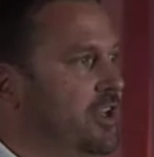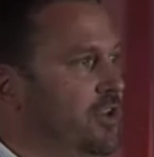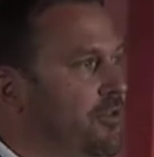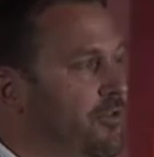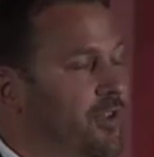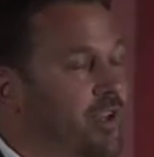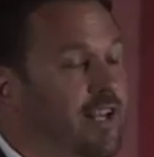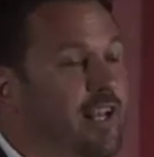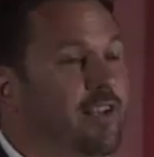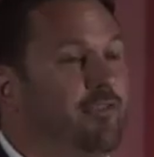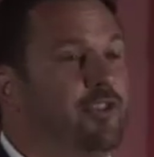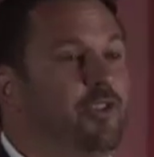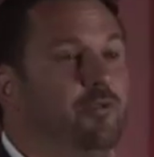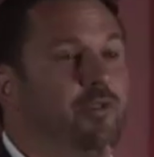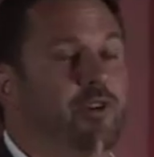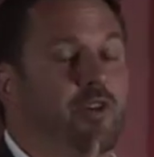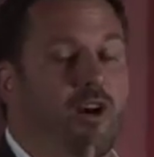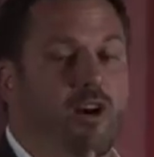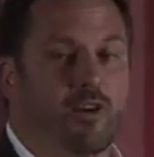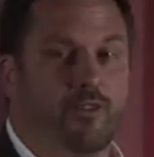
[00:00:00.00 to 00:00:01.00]
You then have to do
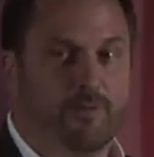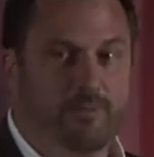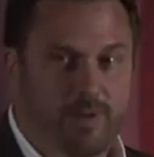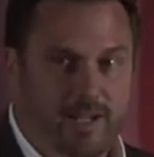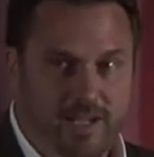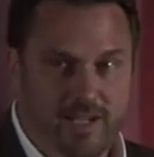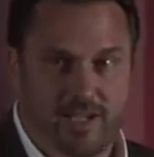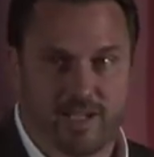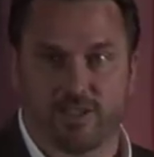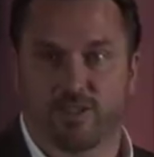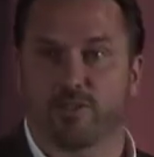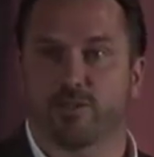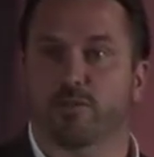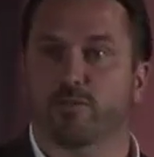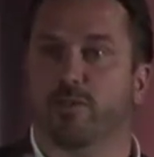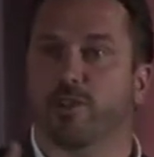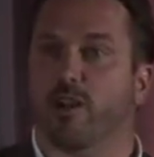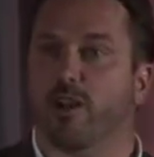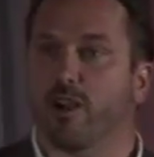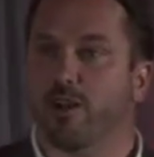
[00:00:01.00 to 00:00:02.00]
an R F P. You
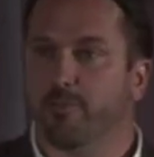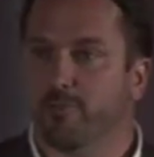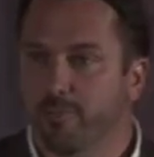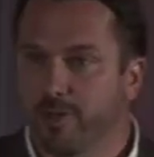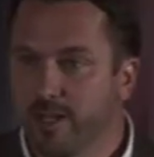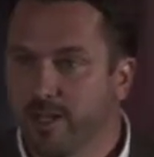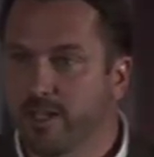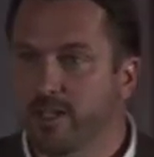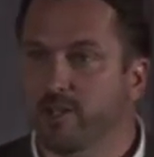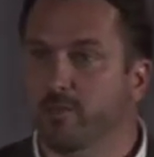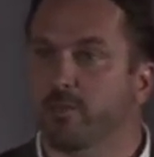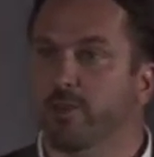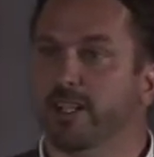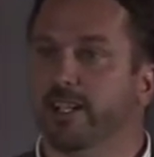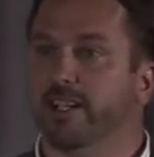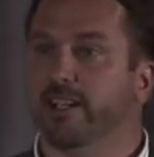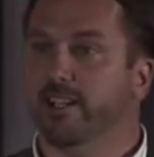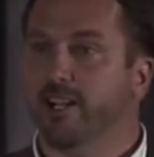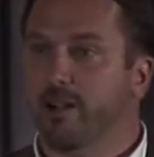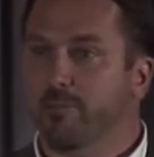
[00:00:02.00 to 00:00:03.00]
do an R F P, you bring
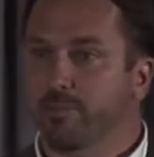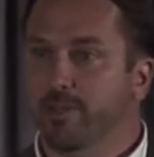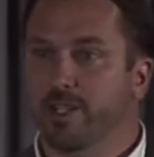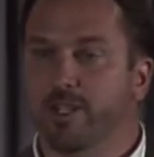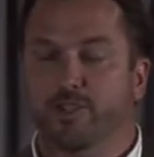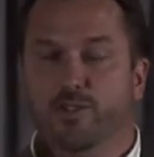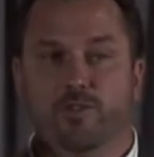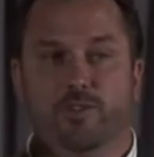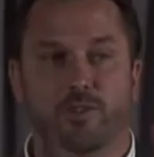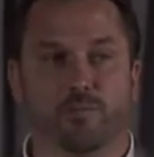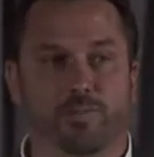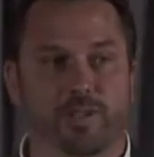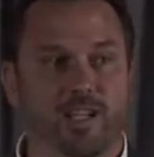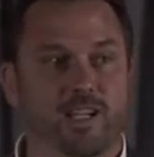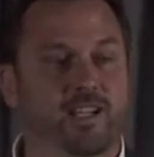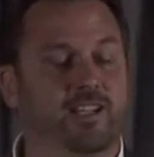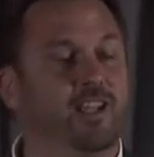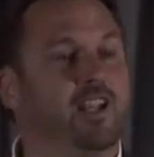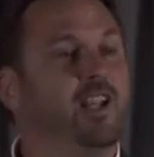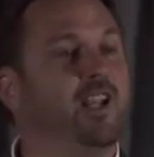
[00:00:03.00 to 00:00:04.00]
in companies, you
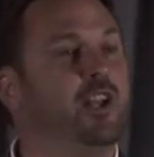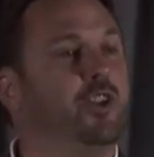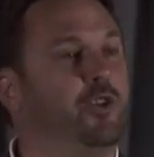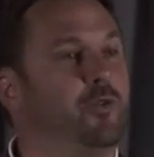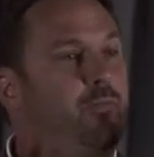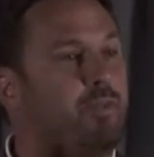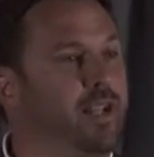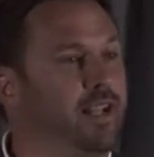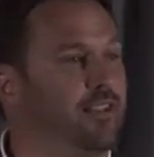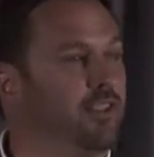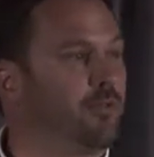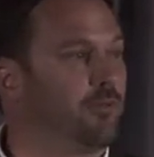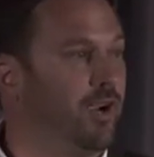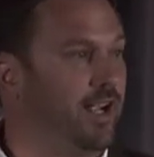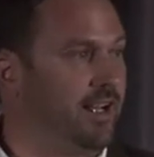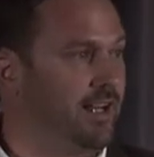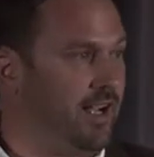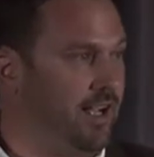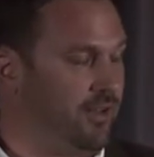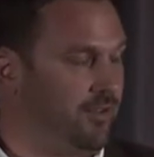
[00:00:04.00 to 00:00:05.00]
compete, you pick the
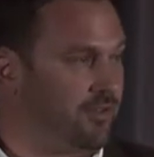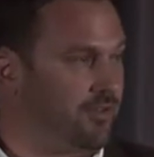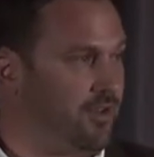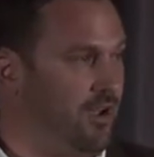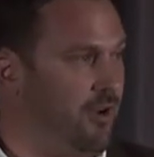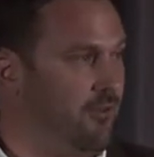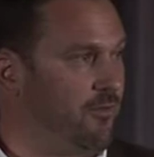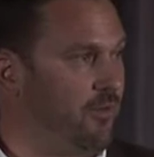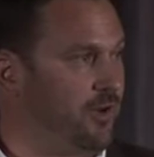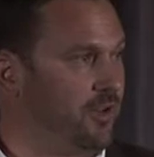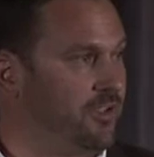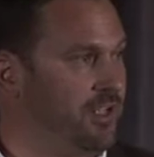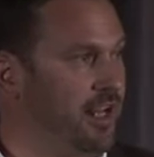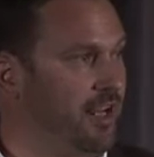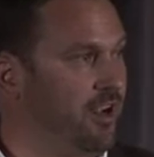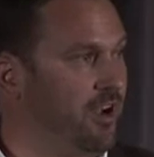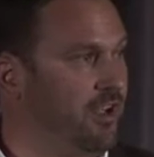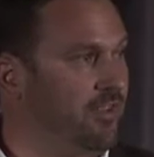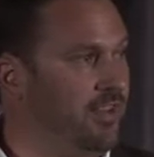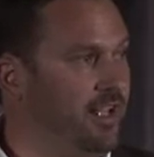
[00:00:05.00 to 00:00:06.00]
right kind of software to
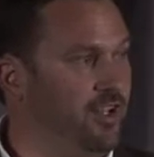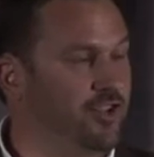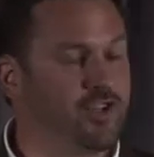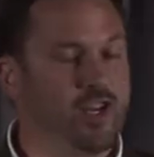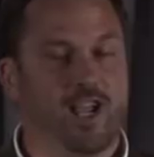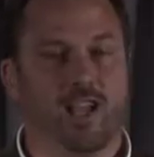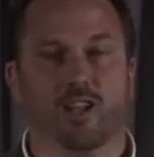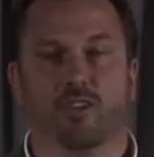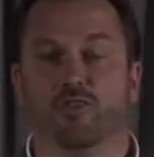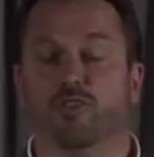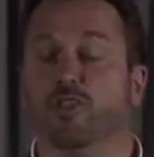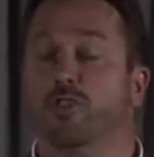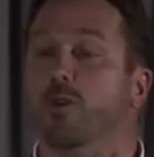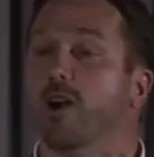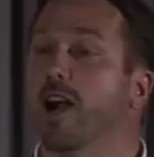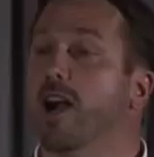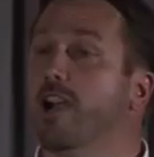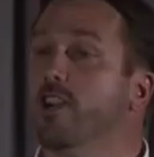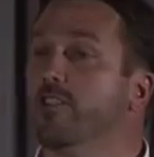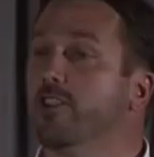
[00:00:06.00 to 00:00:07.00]
take on that challenge, you
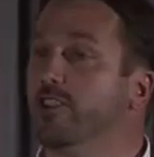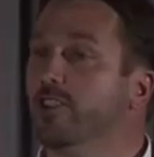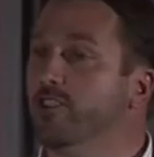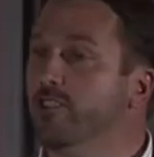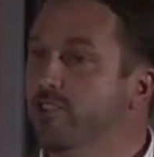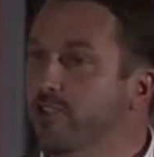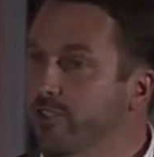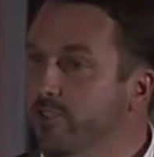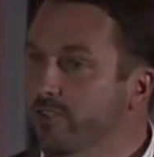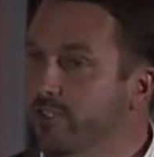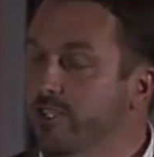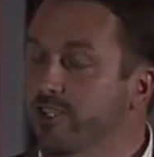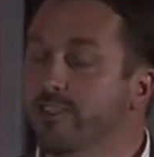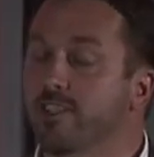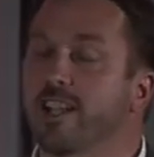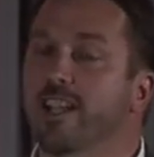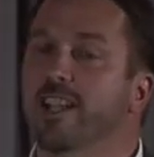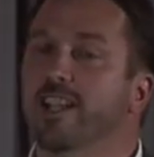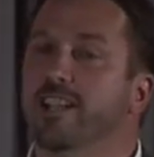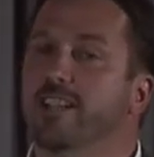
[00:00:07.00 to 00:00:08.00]
hire the consultants,
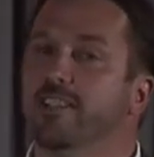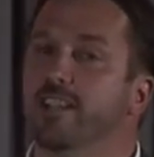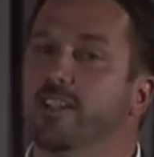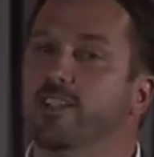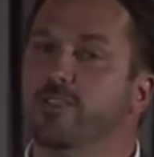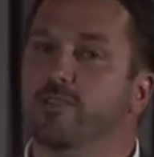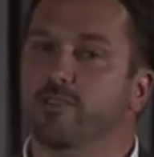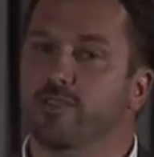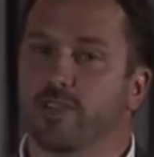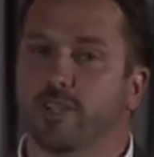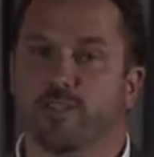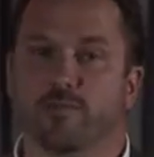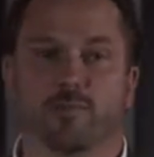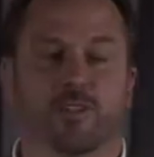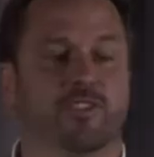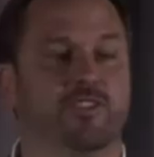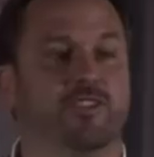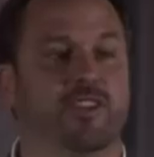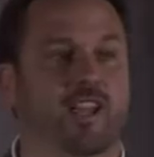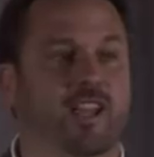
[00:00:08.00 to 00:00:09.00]
it takes you six
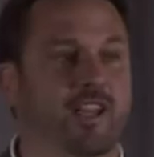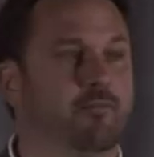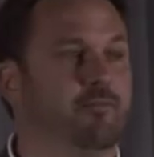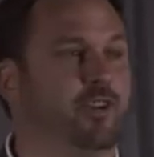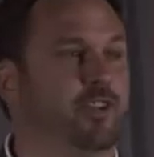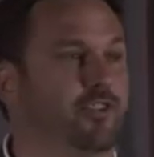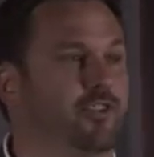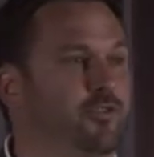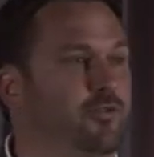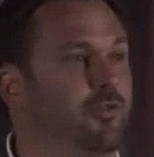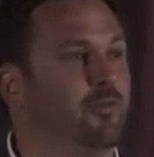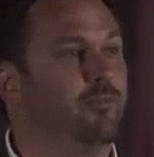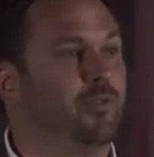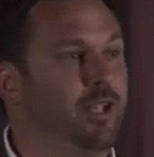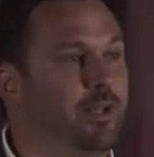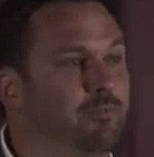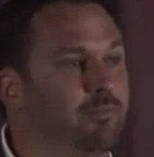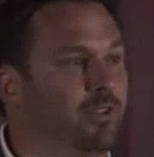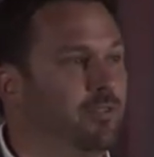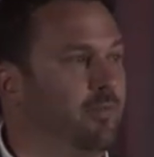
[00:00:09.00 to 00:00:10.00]
months to eight months to im-
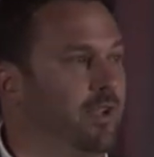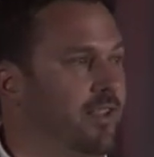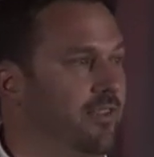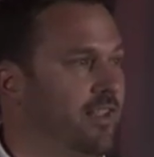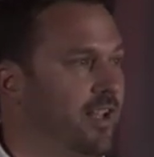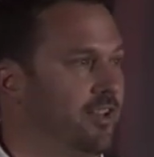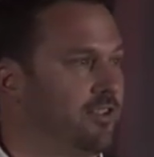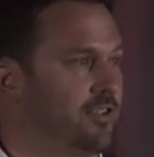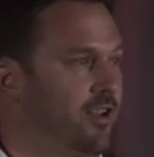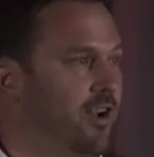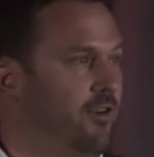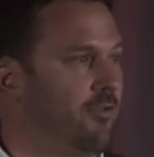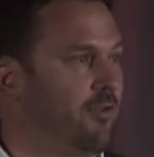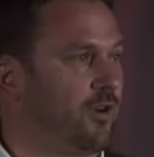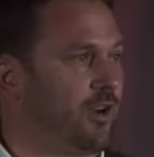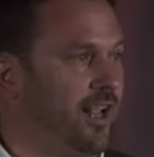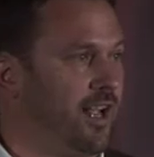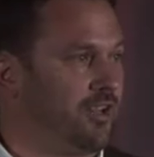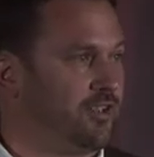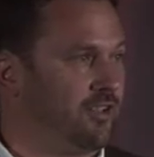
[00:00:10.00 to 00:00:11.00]
implement that software
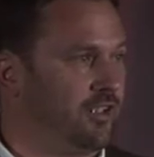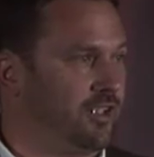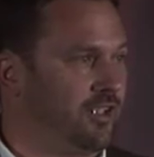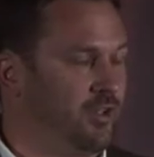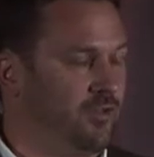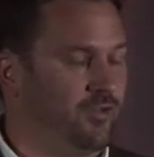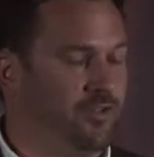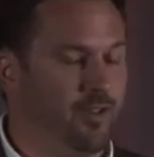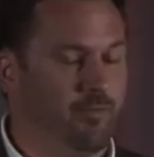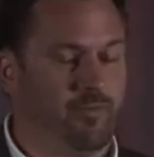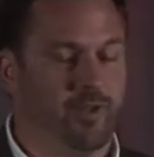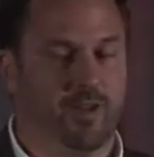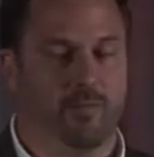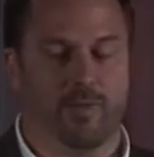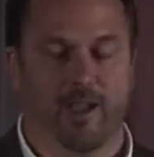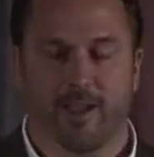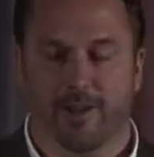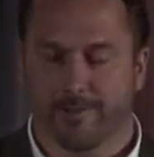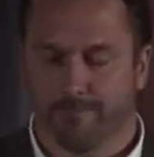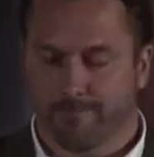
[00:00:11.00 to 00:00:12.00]
and actually do something about